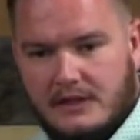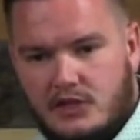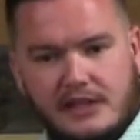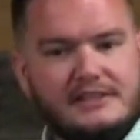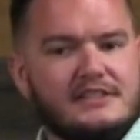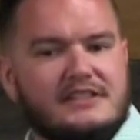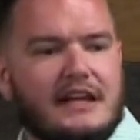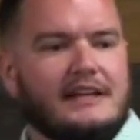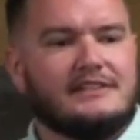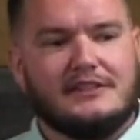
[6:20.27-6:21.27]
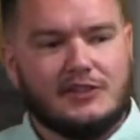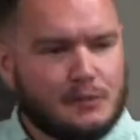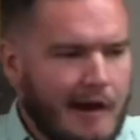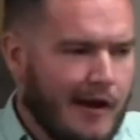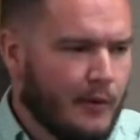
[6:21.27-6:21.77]
Jesus says that a
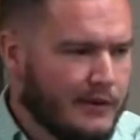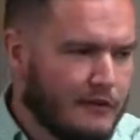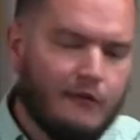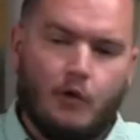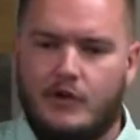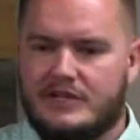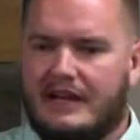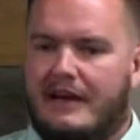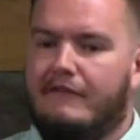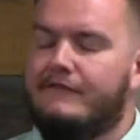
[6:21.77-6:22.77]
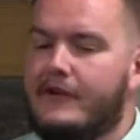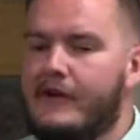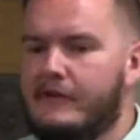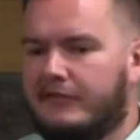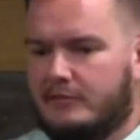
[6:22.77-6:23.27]
sparrow in the forest cannot
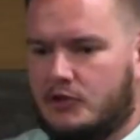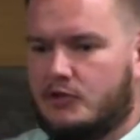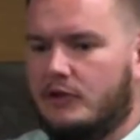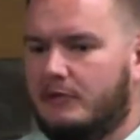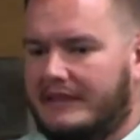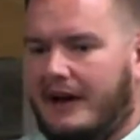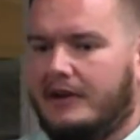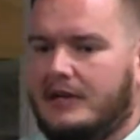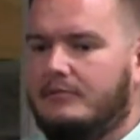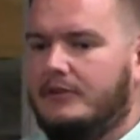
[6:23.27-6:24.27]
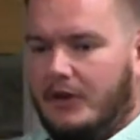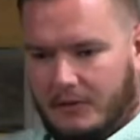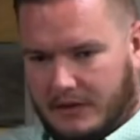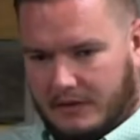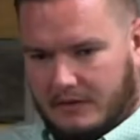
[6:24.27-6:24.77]
fall from a tree without him
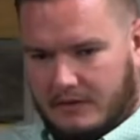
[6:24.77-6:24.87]
knowing.